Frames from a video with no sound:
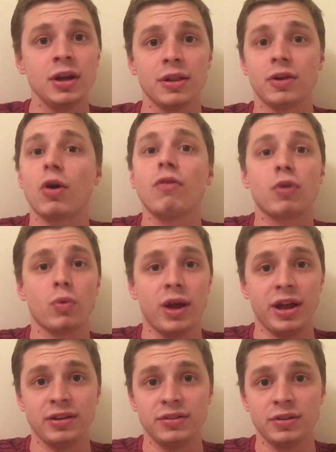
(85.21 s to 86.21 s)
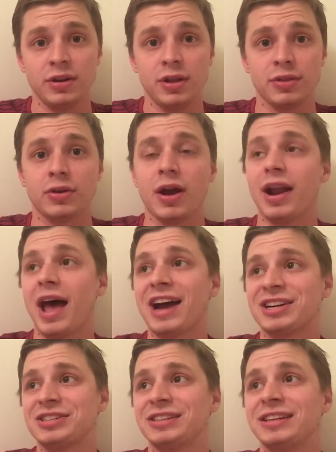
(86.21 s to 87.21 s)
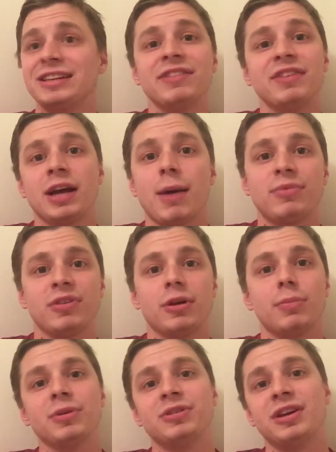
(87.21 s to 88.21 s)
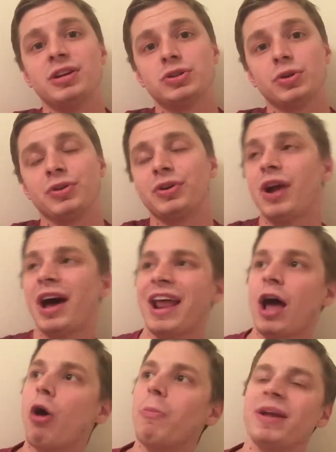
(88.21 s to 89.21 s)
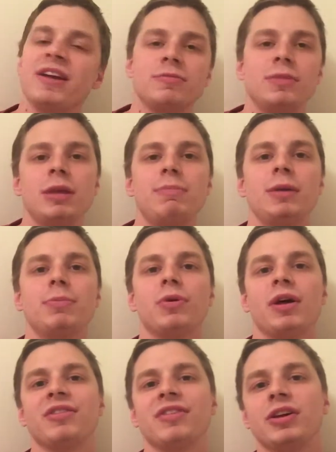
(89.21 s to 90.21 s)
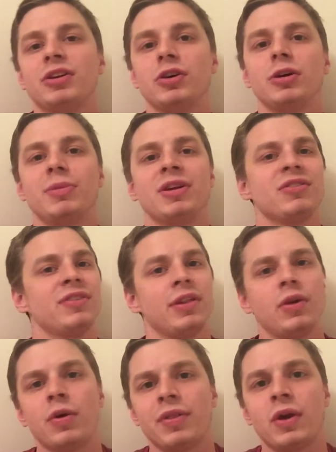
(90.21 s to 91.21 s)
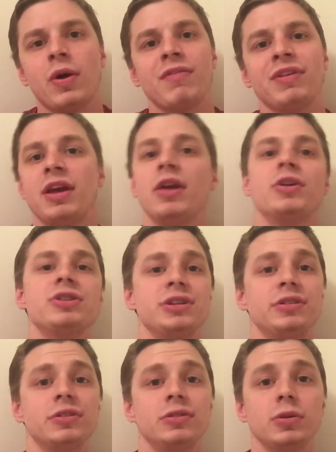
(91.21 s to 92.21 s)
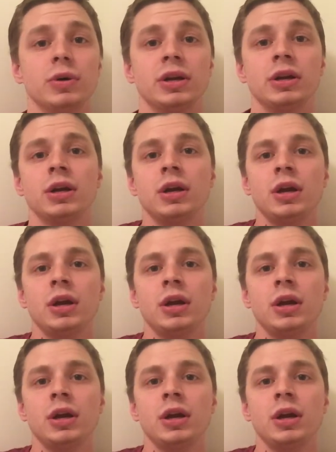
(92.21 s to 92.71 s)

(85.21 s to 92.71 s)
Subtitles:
They're overweight. They're not actually living up to their potential. They're not helping as many people as they could because they don't have the energy to do it.